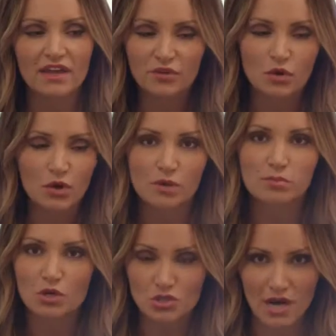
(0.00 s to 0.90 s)
If you go to a
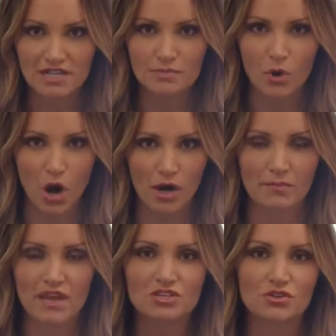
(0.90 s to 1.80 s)
blow dry bar,
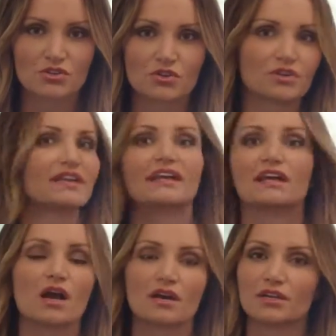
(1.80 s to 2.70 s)
make sure that they're
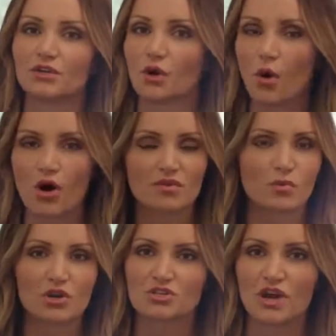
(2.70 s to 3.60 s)
getting, all the
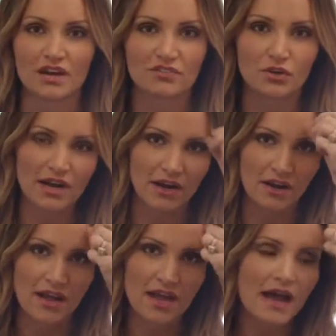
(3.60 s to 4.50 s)
moisture out of your hair.